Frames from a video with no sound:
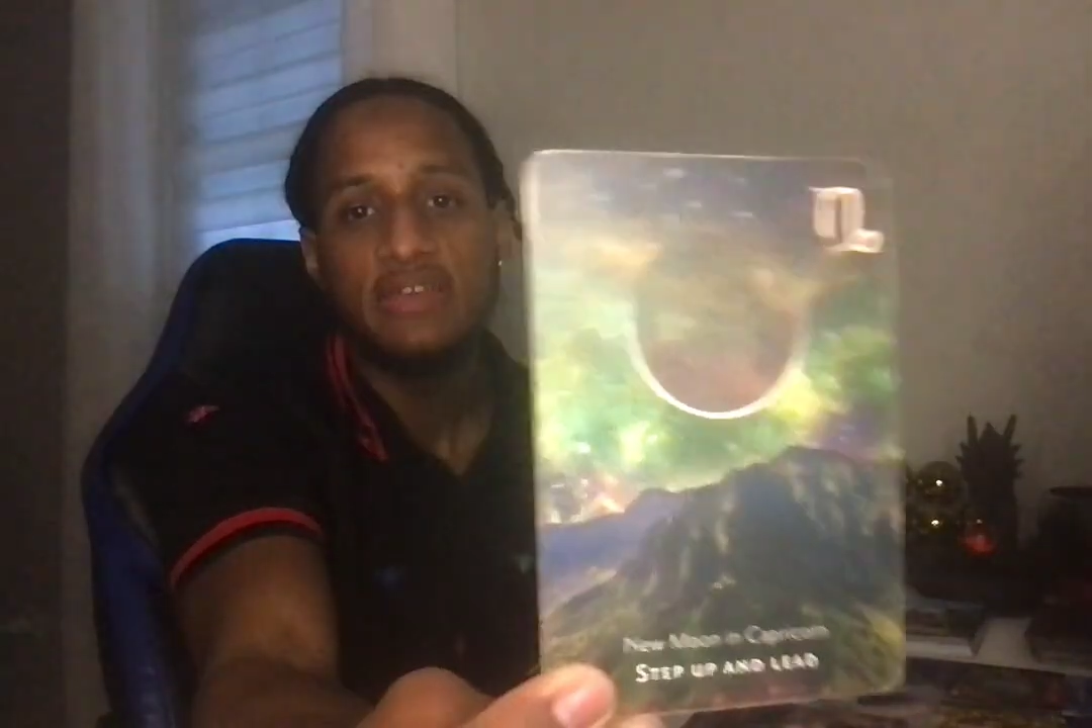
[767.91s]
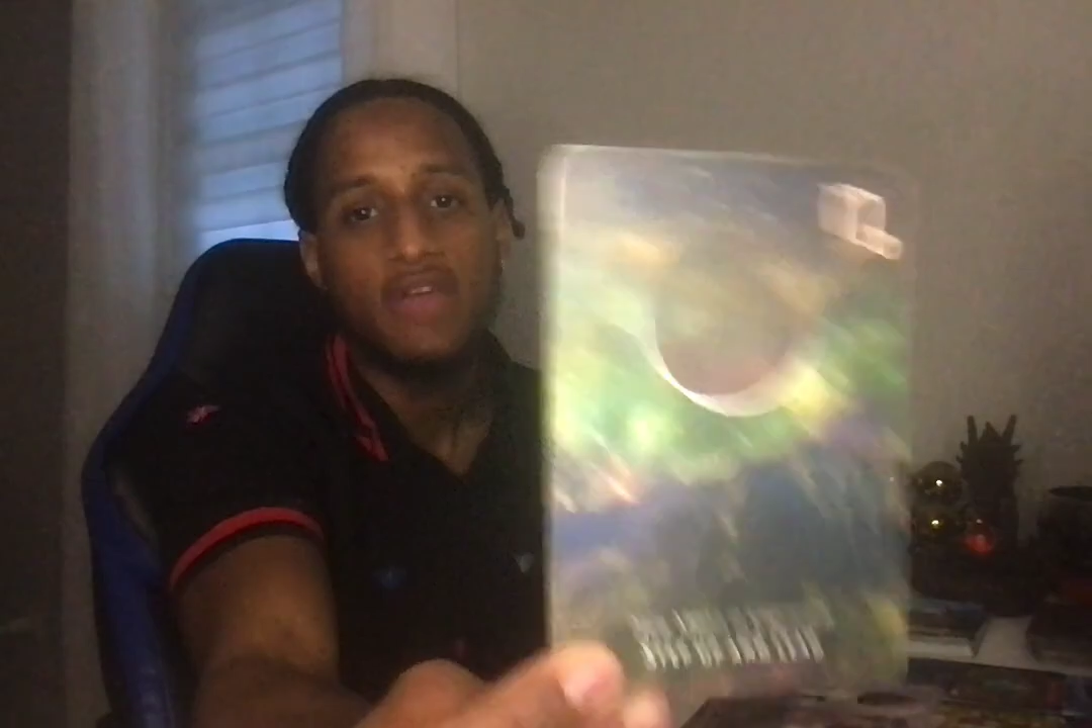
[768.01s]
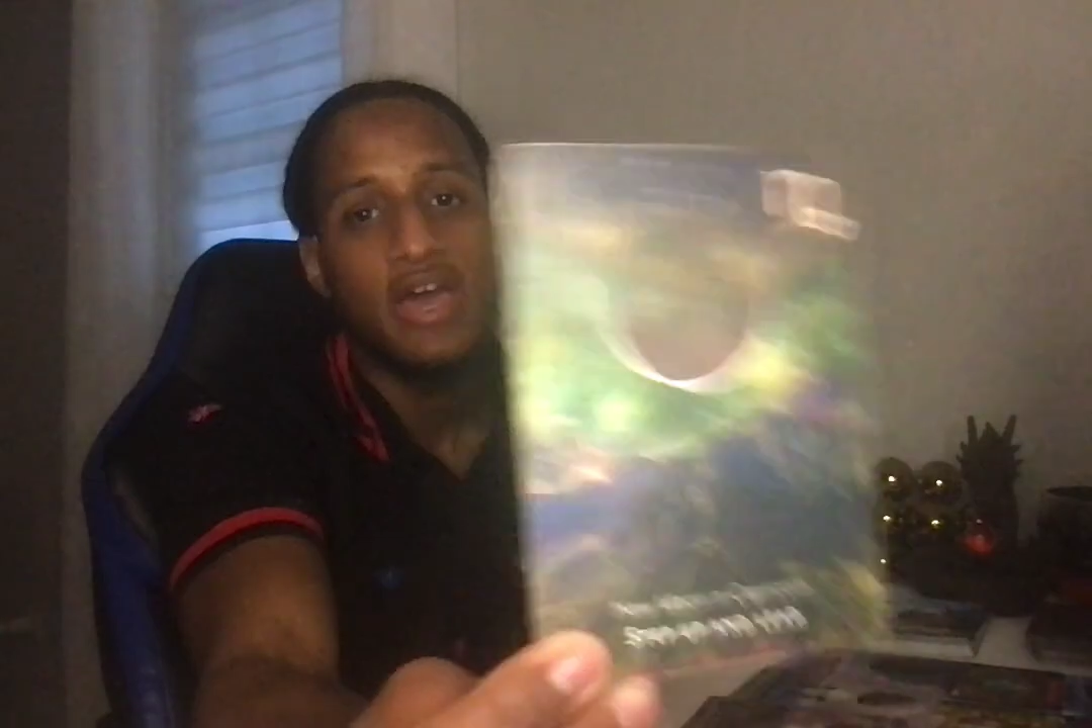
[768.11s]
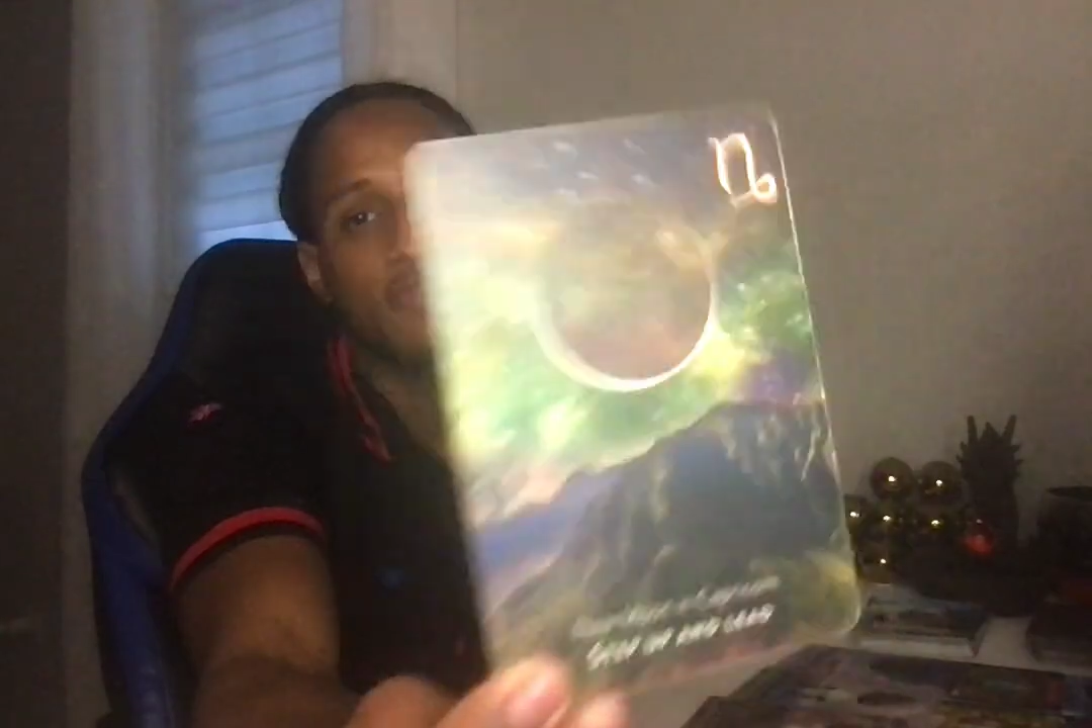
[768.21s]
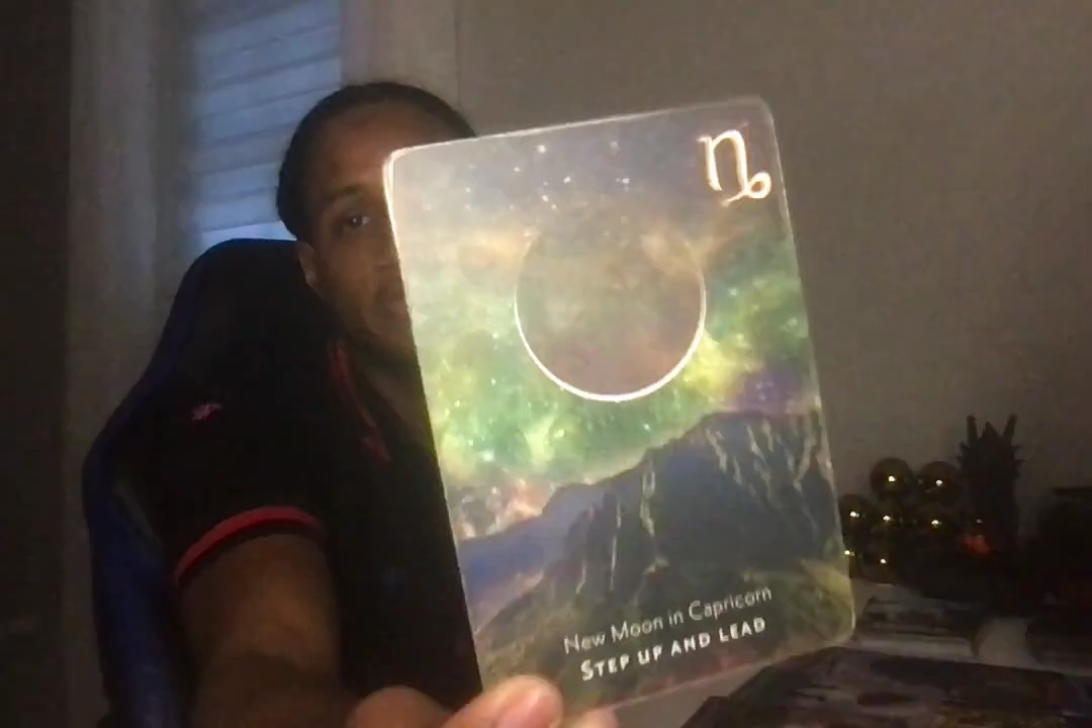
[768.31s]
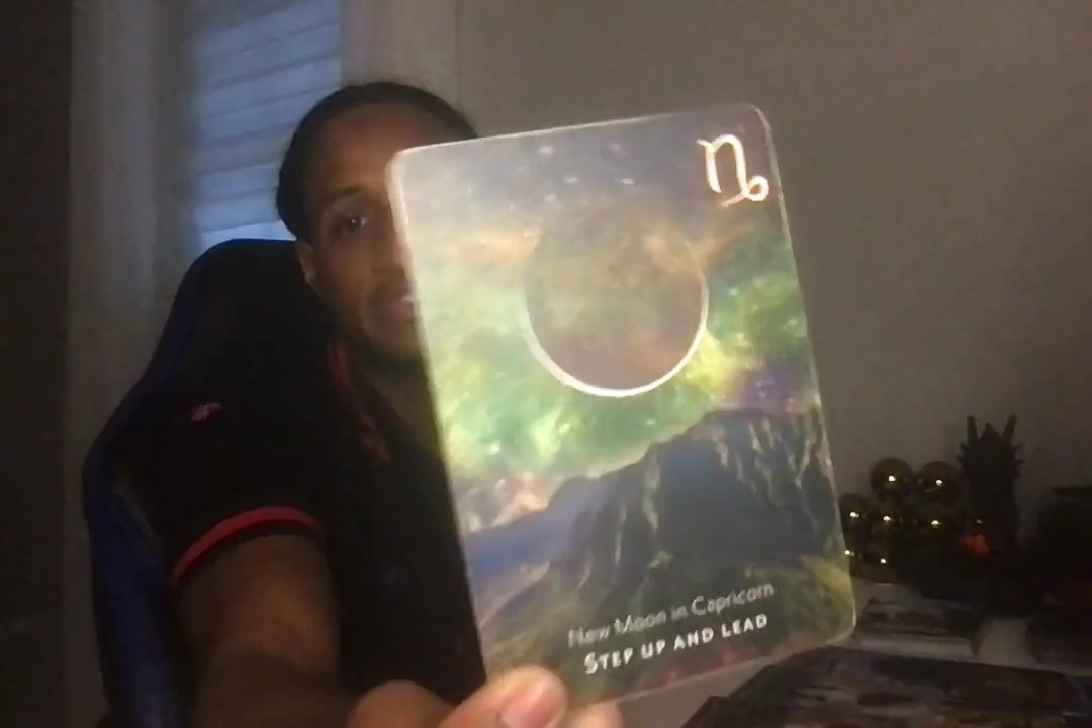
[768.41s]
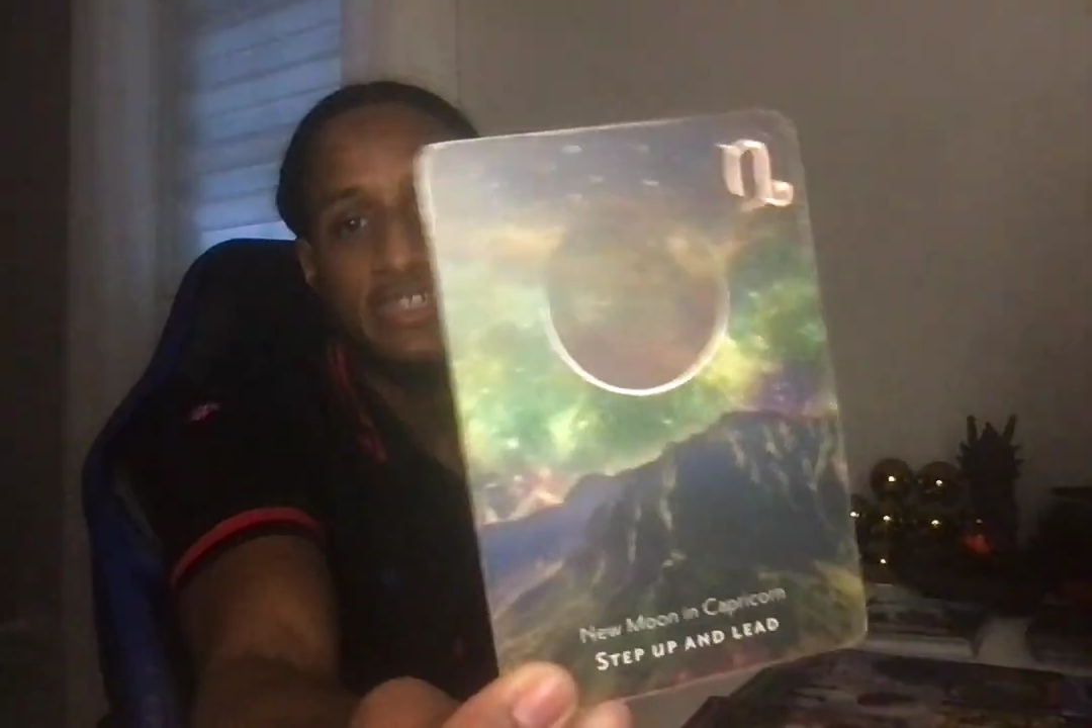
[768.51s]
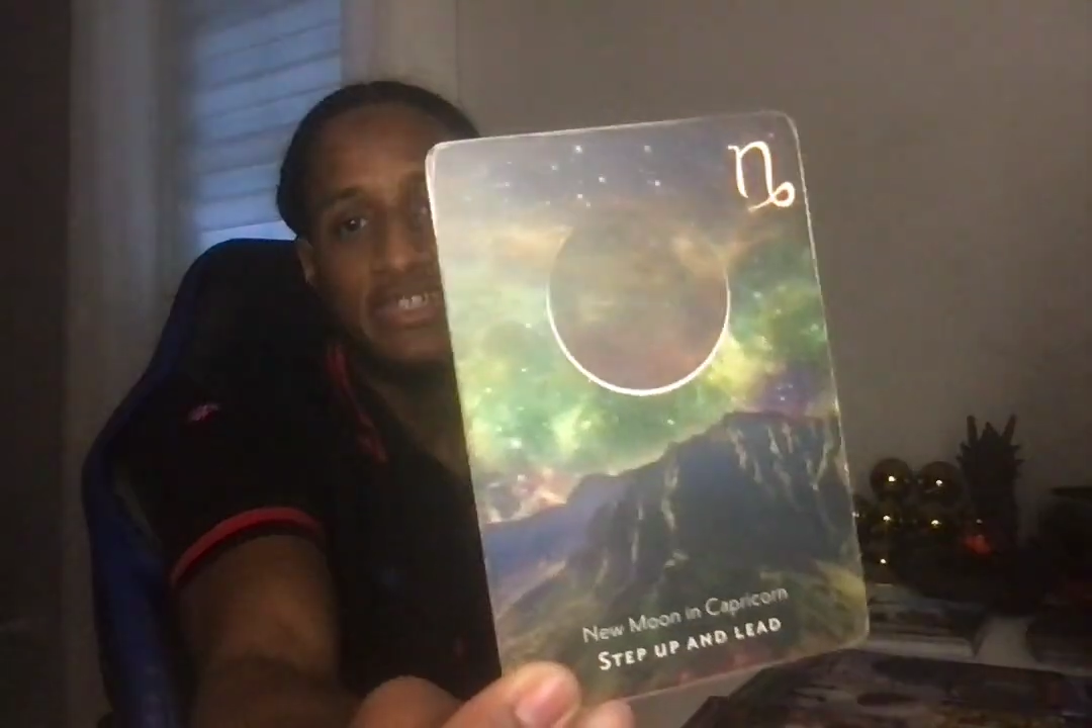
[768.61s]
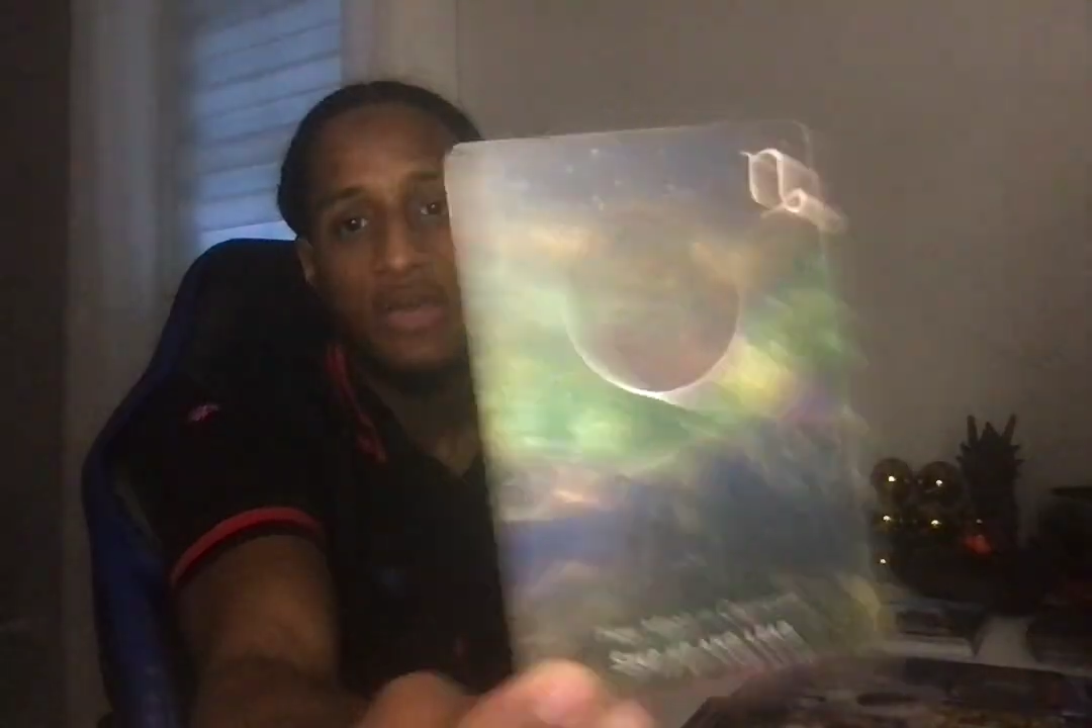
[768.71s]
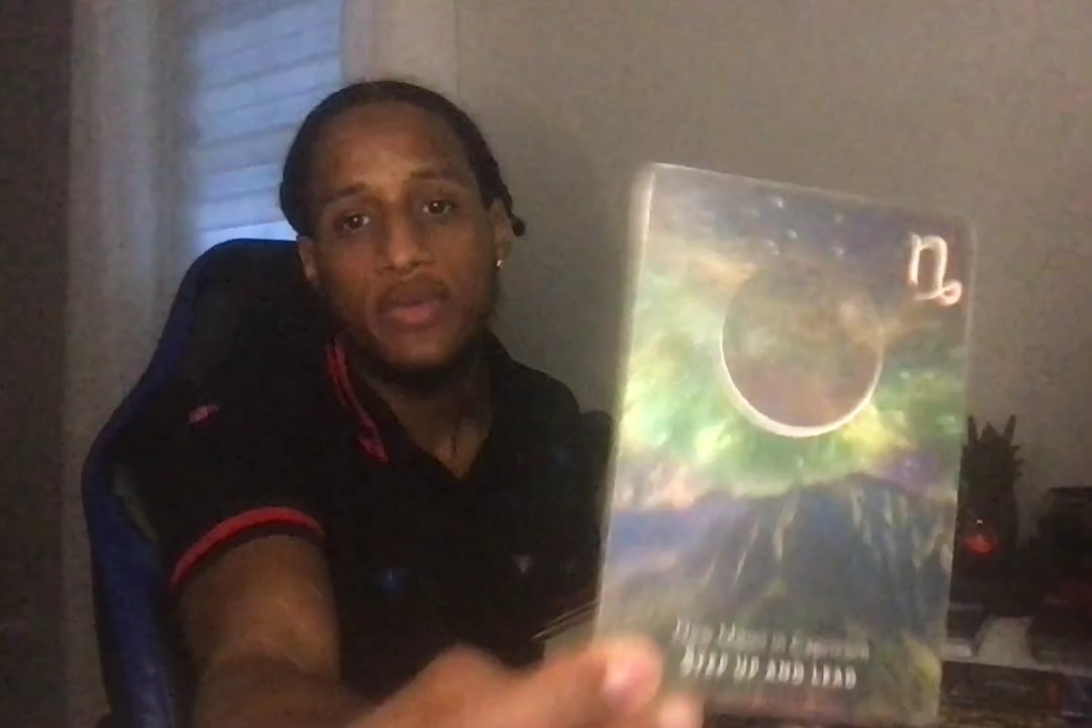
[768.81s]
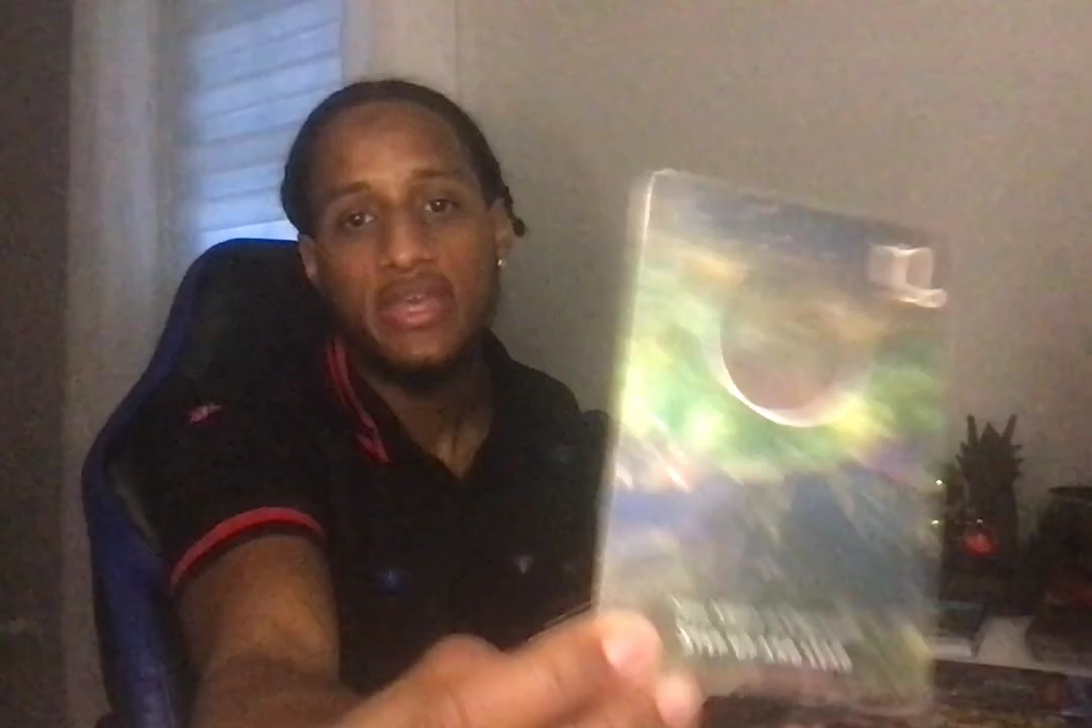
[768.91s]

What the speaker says: I didn't really see it that way.